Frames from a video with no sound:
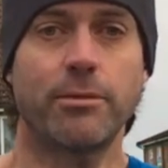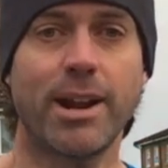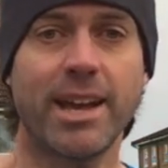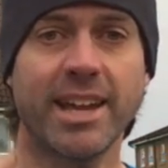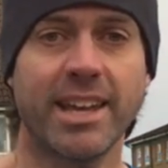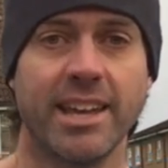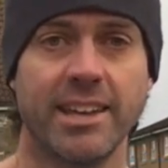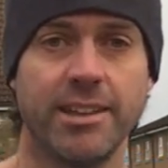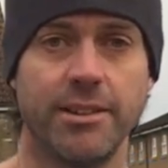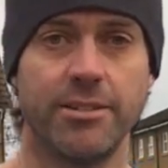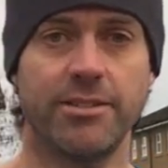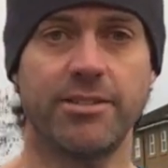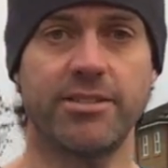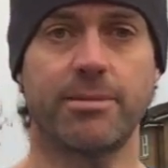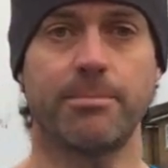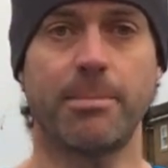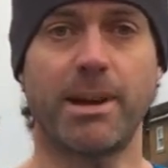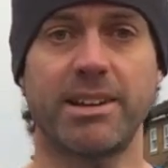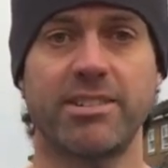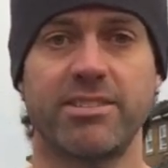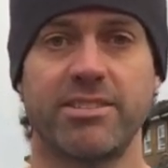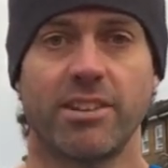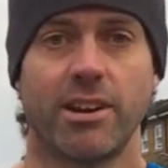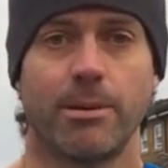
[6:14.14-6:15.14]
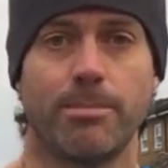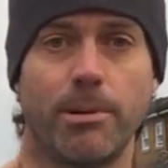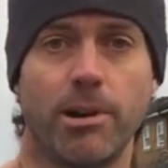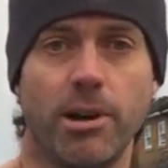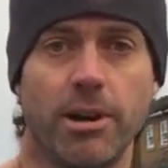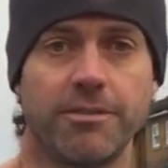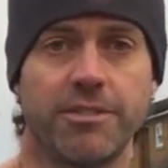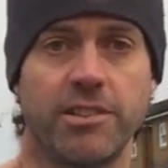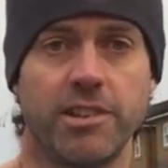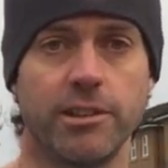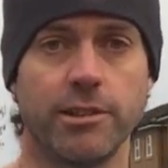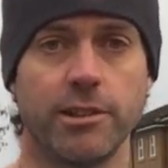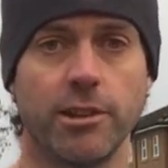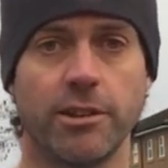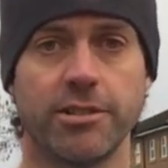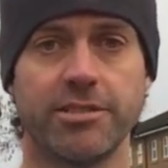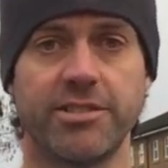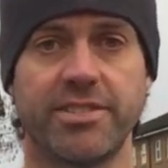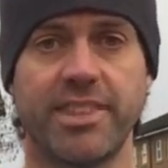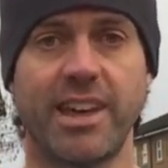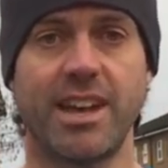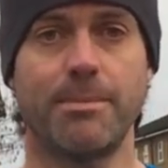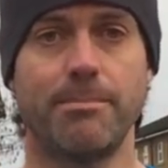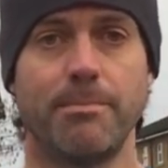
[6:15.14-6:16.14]
racket you smashed up after you
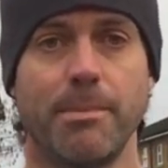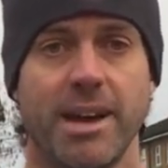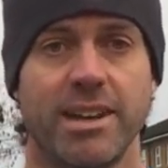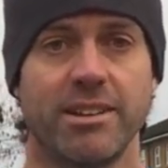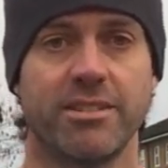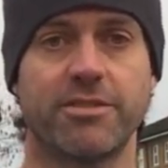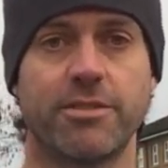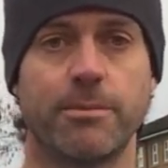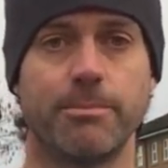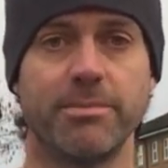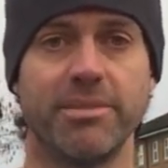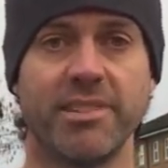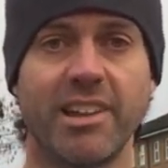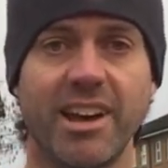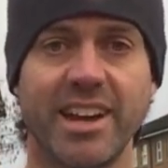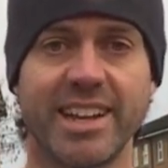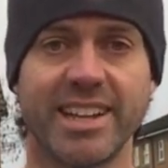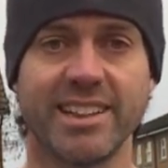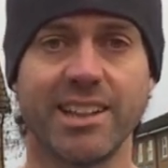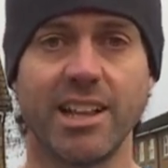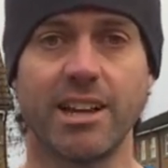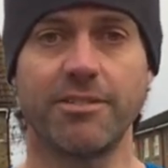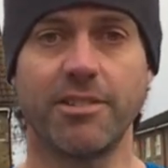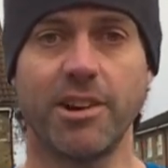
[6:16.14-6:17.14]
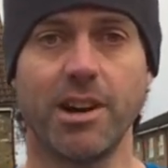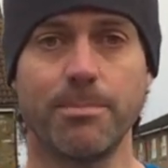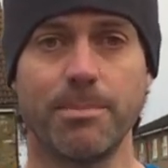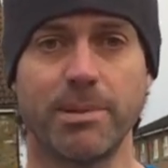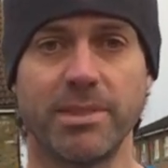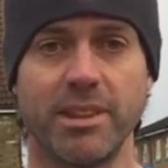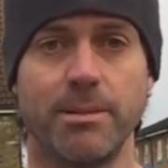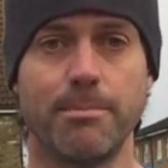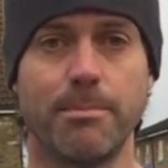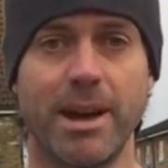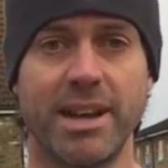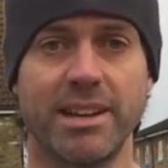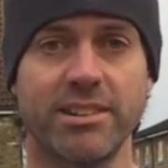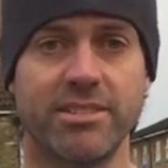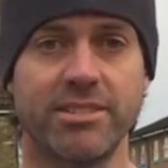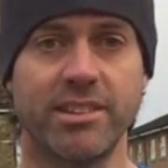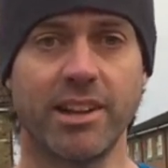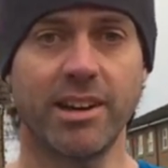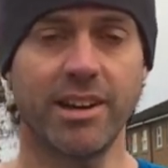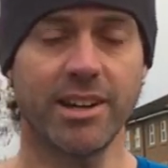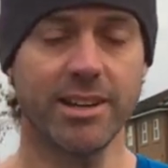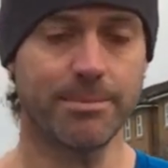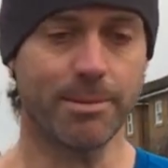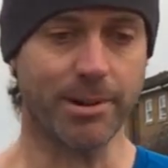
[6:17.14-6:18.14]
lost that match from 9-love up in the match
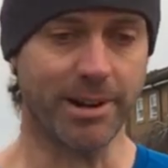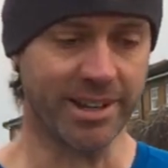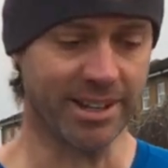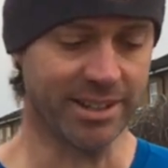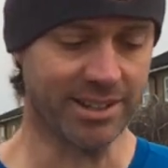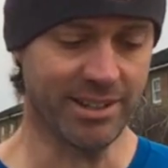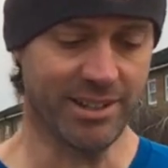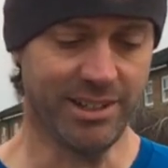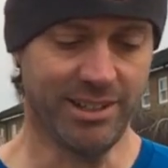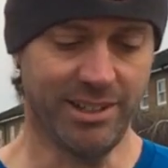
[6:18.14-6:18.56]
tiebreak?